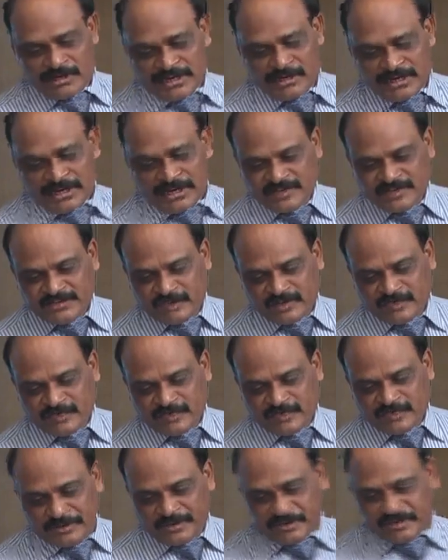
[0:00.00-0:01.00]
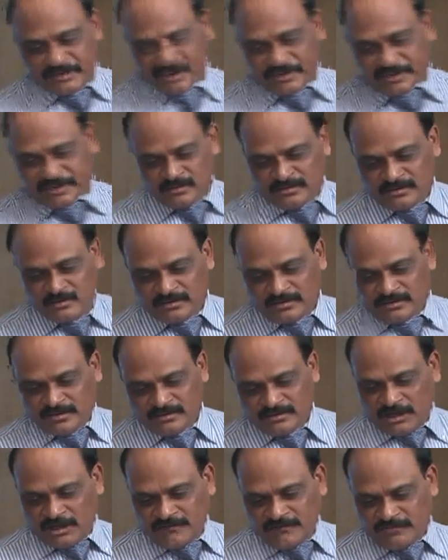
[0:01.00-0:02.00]
As the investment pattern
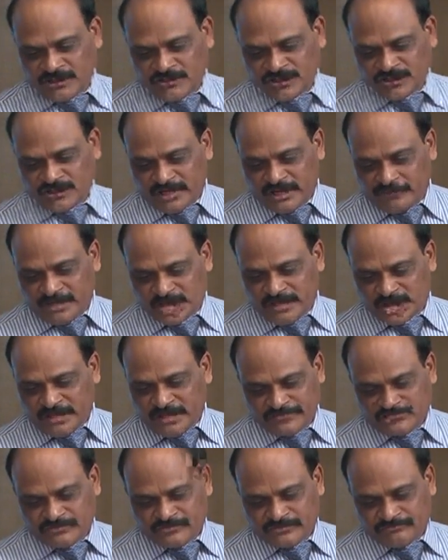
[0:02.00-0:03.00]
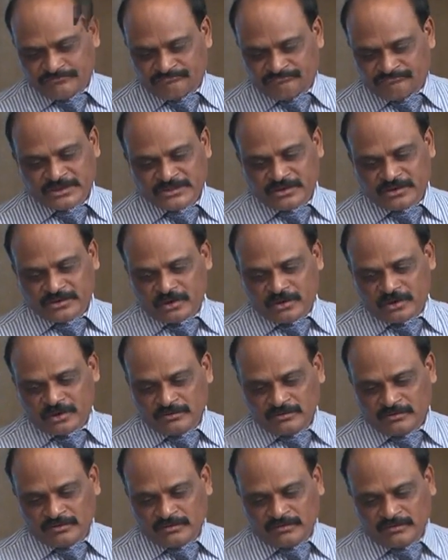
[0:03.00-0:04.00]
always should have a specific purpose and
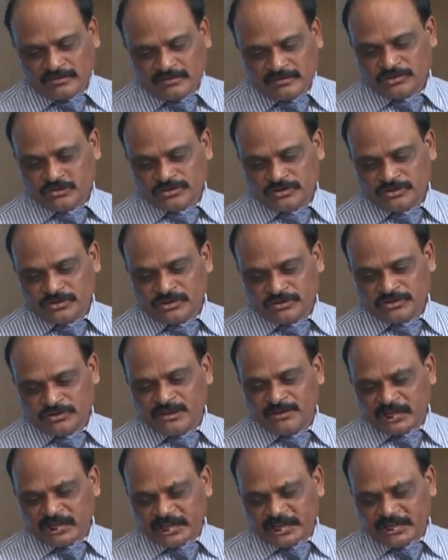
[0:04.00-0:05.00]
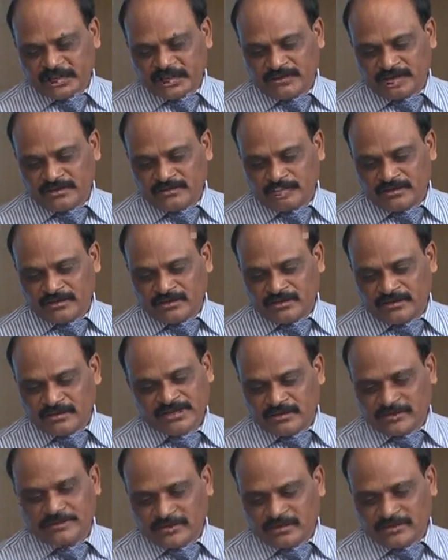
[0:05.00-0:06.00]
goal, it should clearly demarcate by the
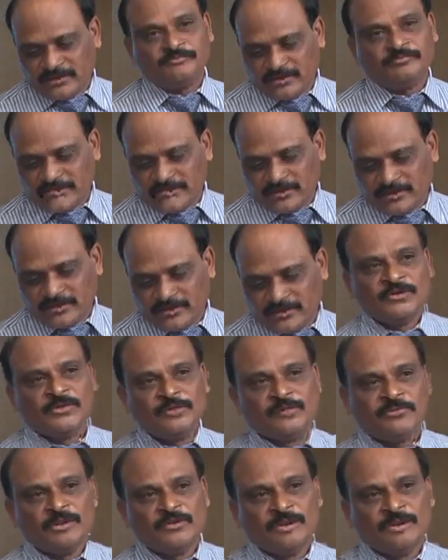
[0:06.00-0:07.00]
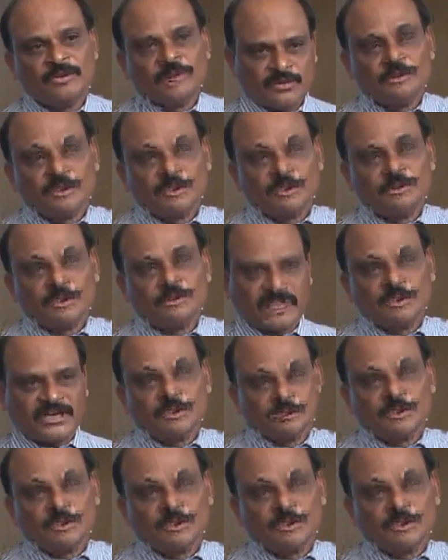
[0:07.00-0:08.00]
clientele. Because suppose if a
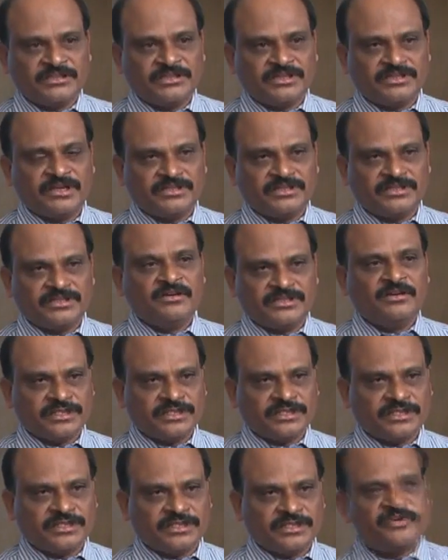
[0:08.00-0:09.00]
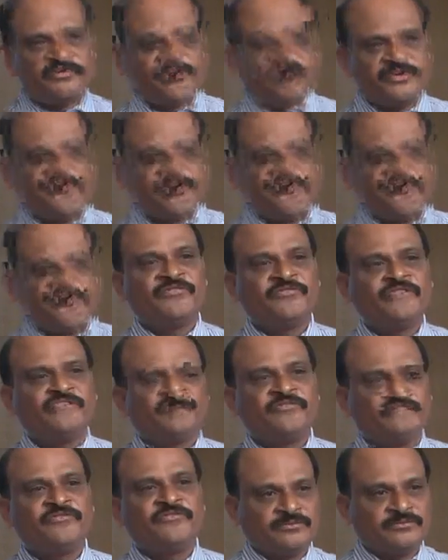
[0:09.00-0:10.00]
customer is thinking, is very specific
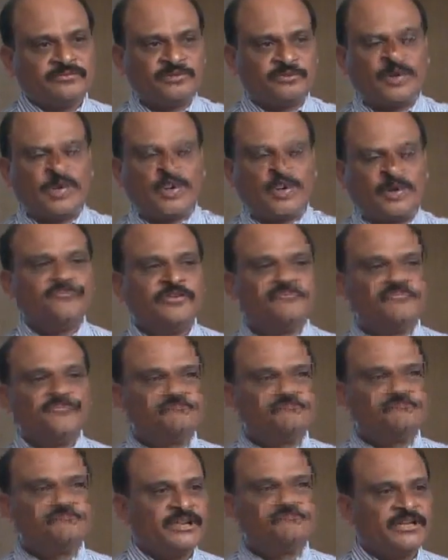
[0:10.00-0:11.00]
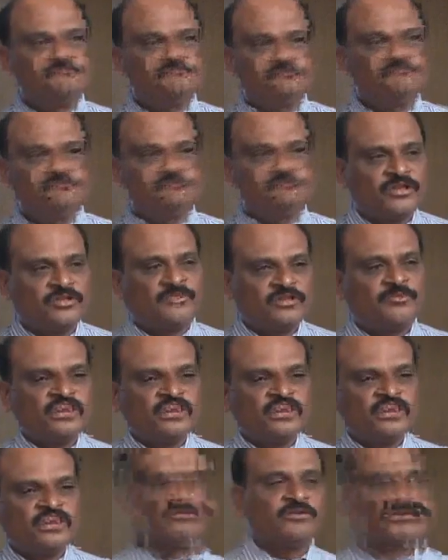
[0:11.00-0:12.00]
on our investment into that
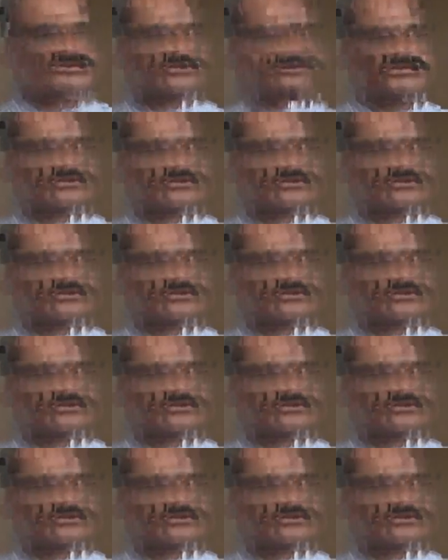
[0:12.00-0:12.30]
product only